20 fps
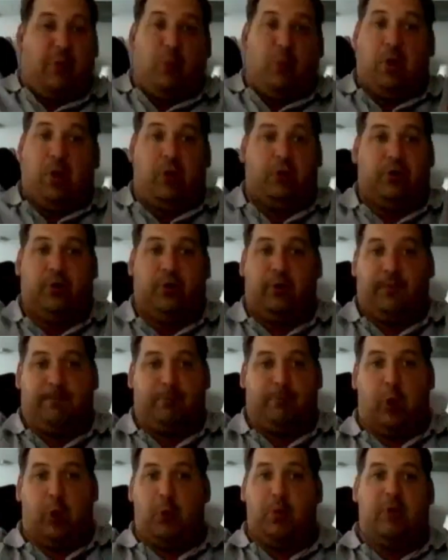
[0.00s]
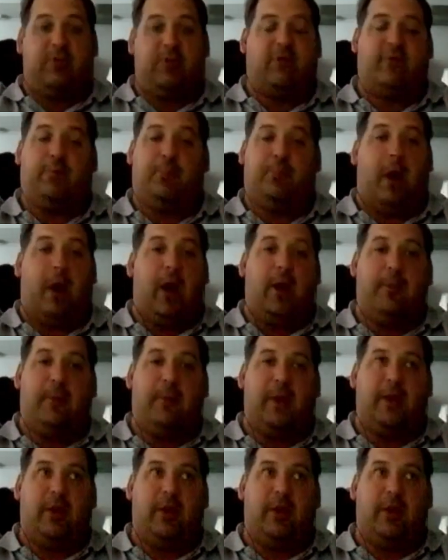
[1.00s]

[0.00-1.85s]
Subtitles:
the world who inspire me.